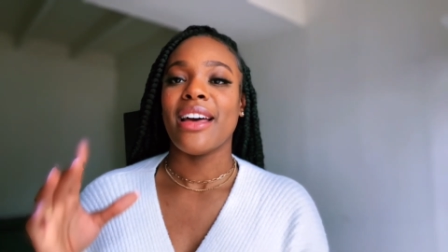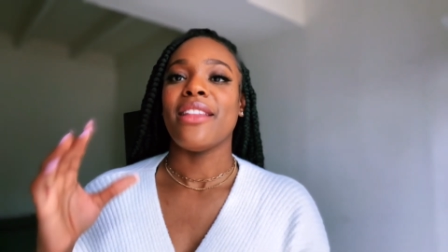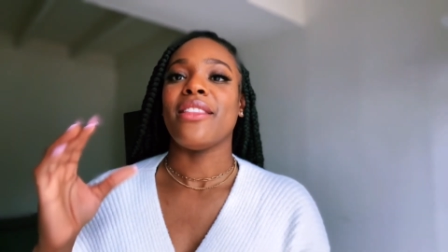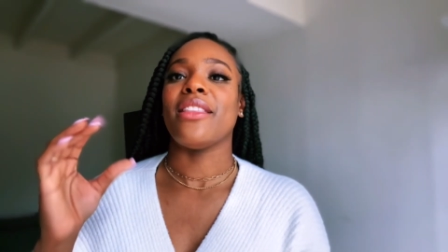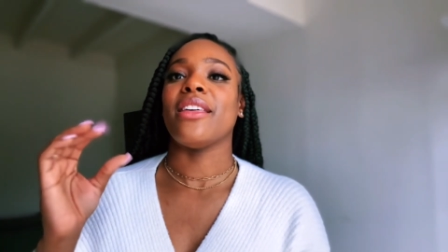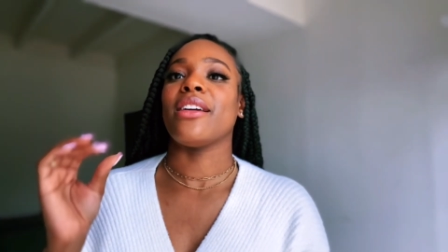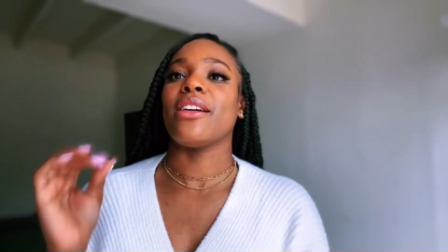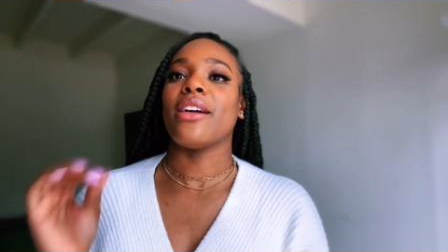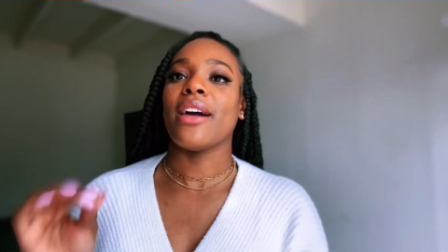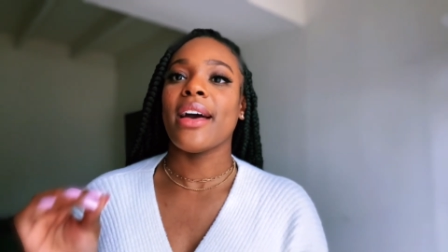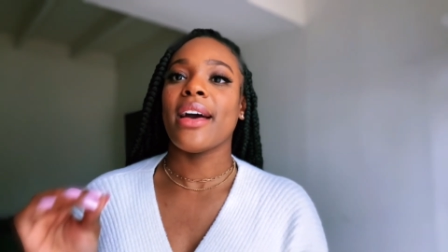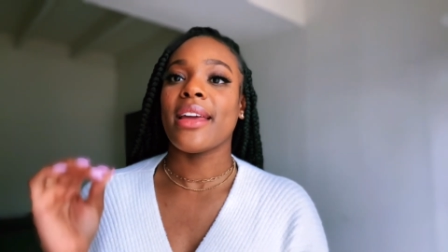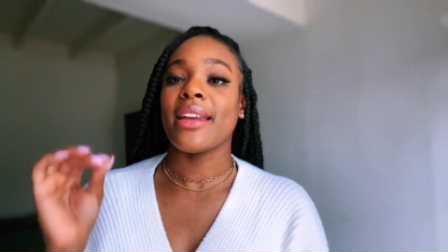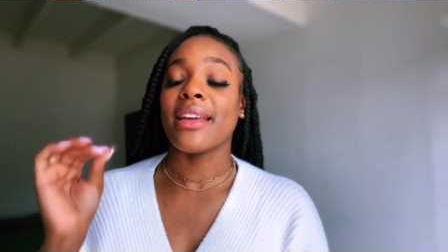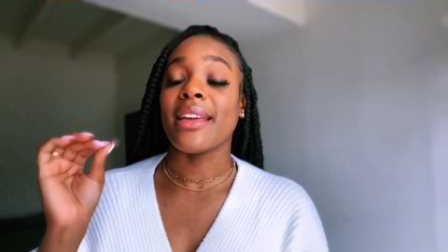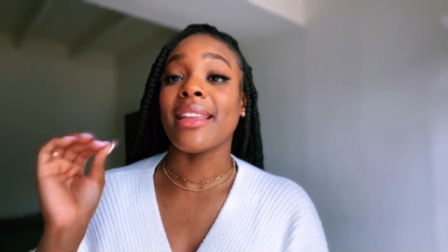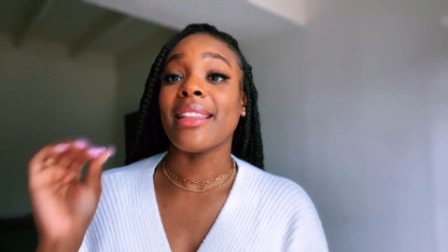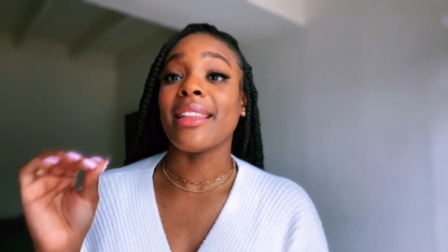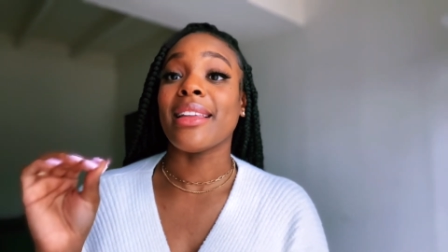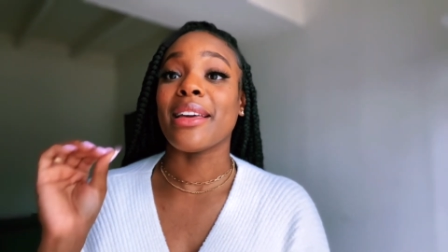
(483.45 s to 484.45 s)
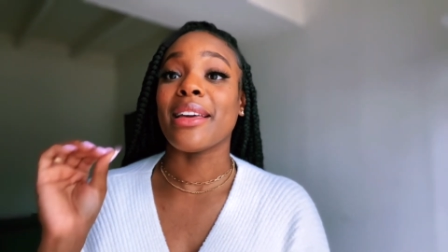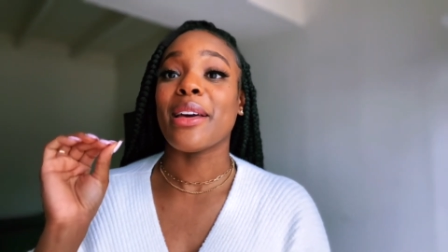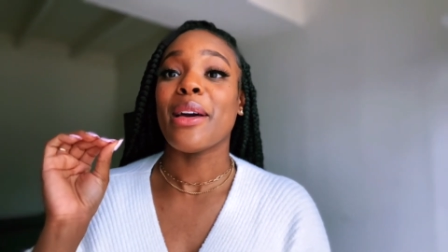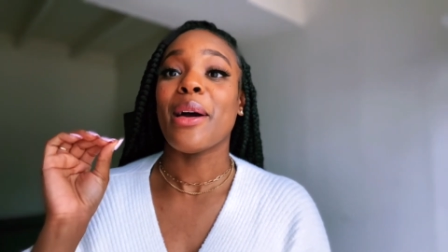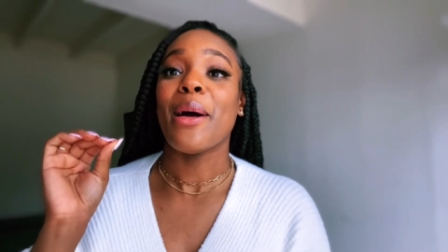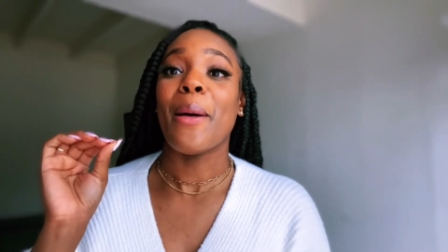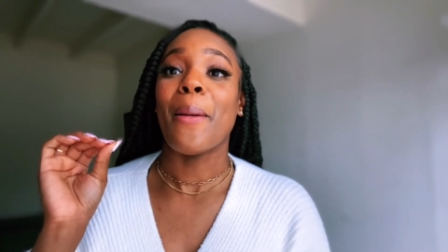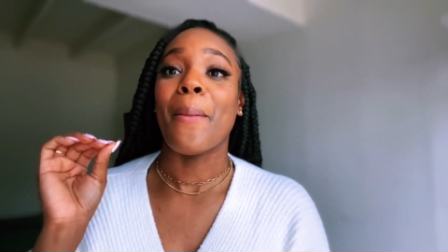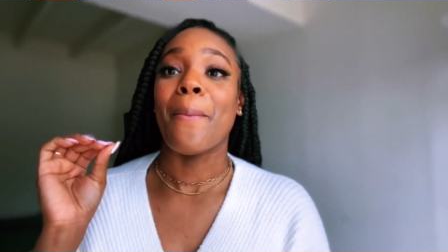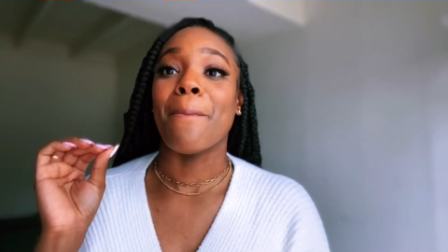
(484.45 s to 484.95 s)
then go ahead and click
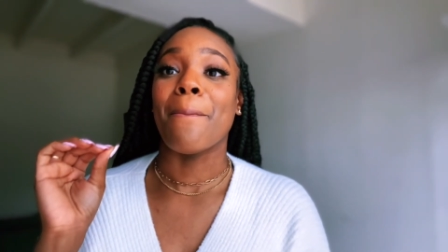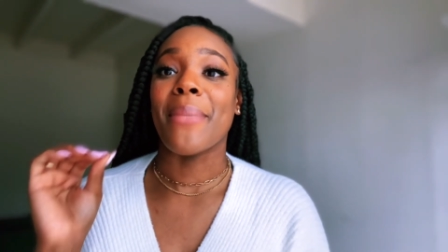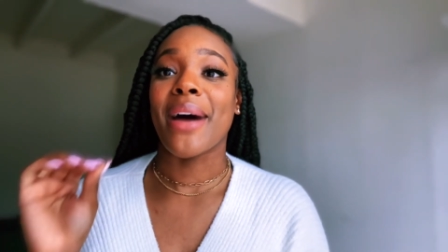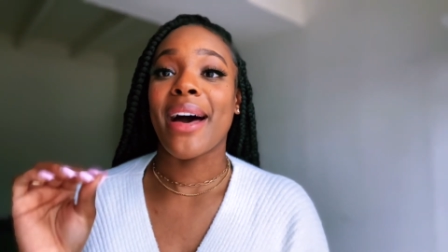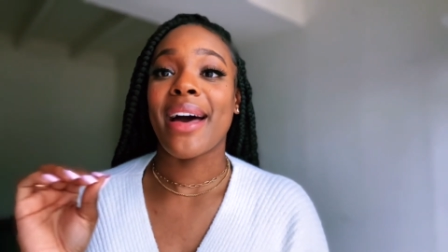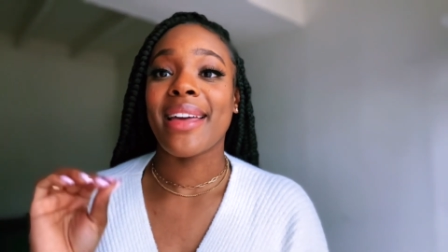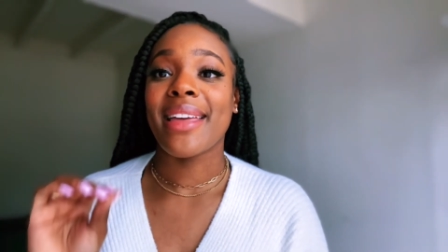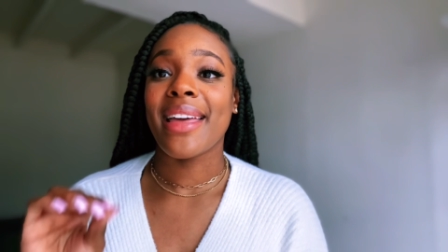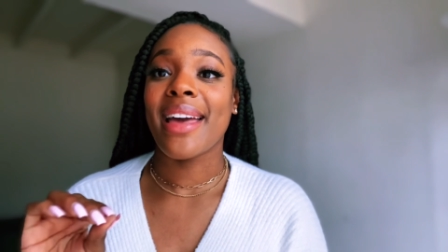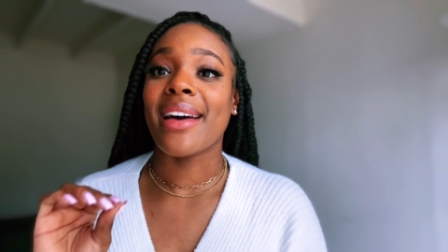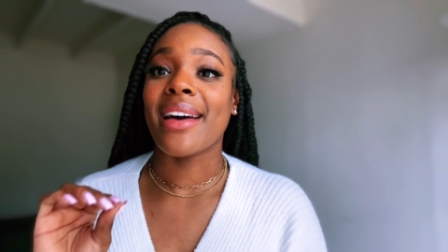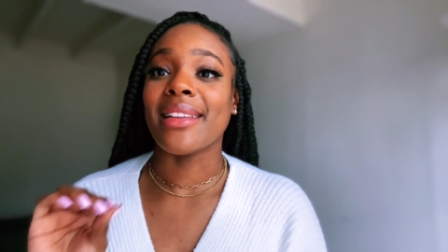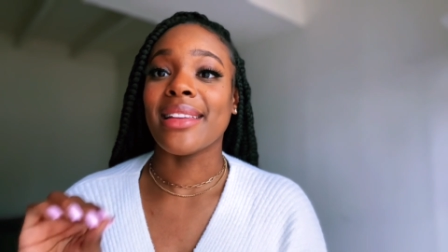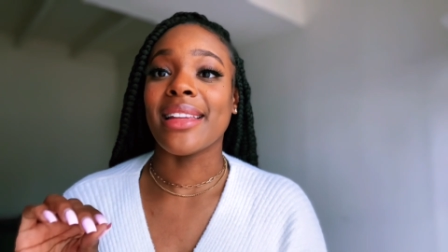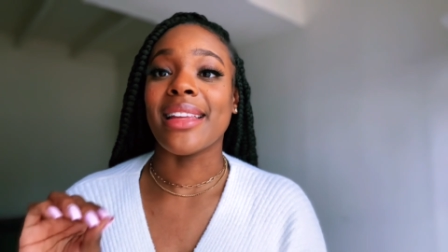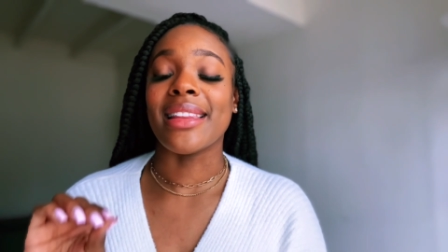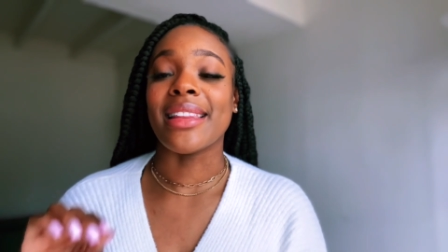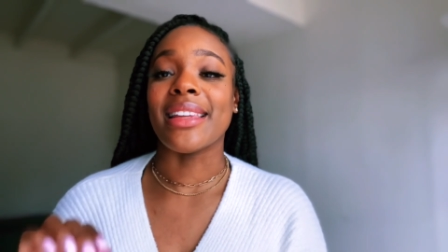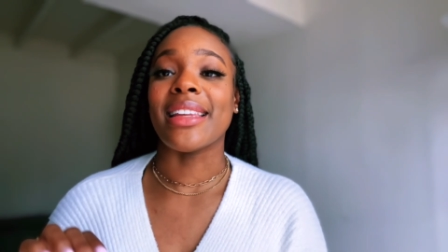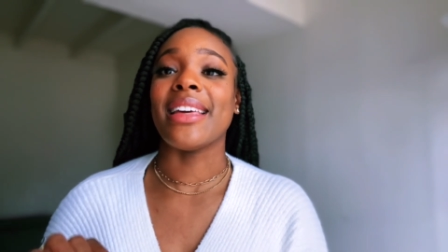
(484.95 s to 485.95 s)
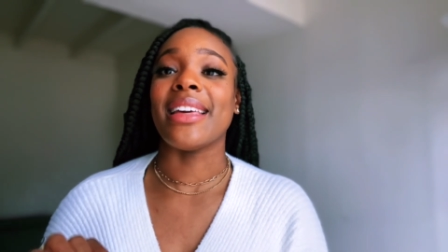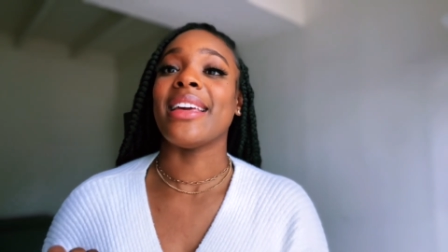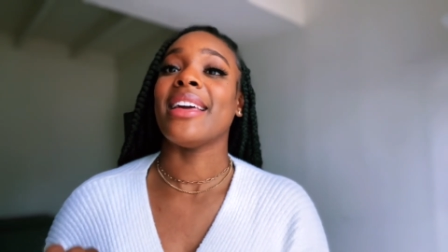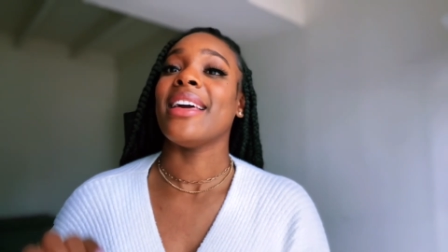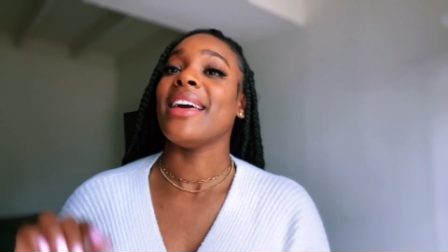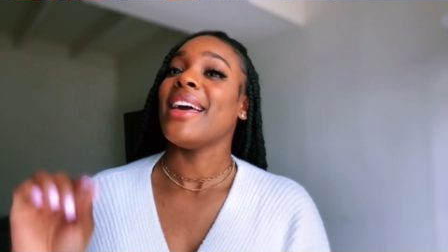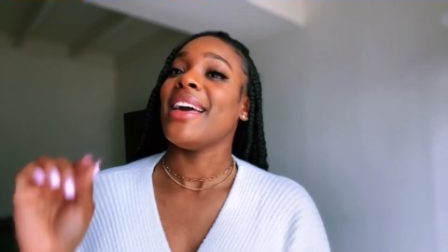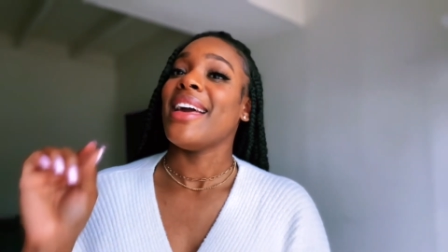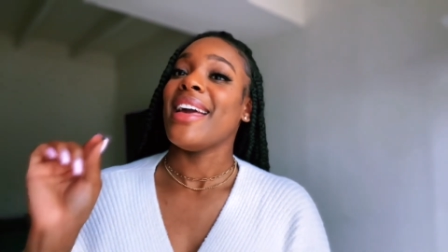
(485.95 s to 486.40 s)
my Calendly